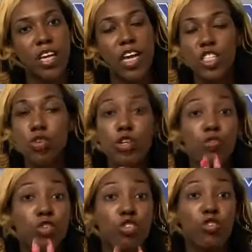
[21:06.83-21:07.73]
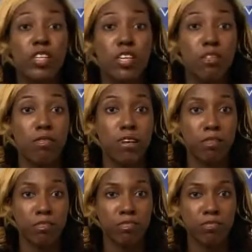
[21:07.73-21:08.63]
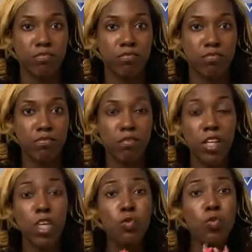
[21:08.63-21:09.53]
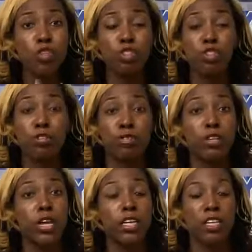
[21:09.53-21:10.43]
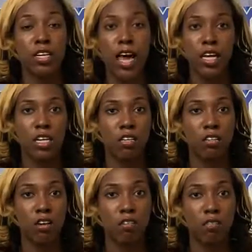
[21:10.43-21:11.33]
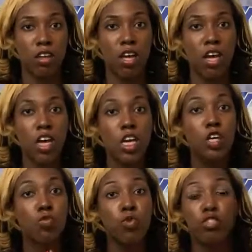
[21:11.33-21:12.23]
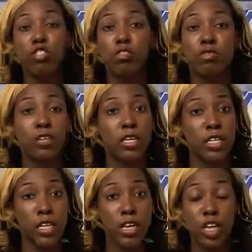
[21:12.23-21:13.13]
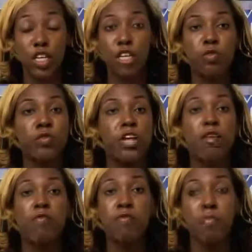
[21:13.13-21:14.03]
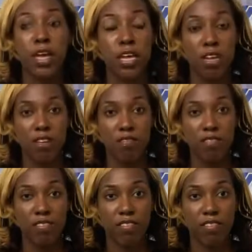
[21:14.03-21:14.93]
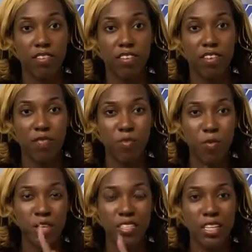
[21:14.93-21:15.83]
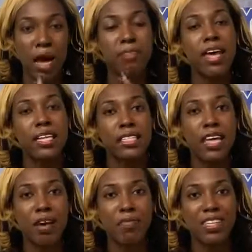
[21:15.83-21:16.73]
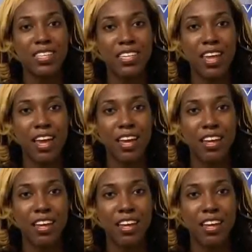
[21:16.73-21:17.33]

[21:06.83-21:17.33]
So he wants you to give up. He wants you to feel like you're not good enough. He wants you to feel like you'll never make it. But we stop that assignment today.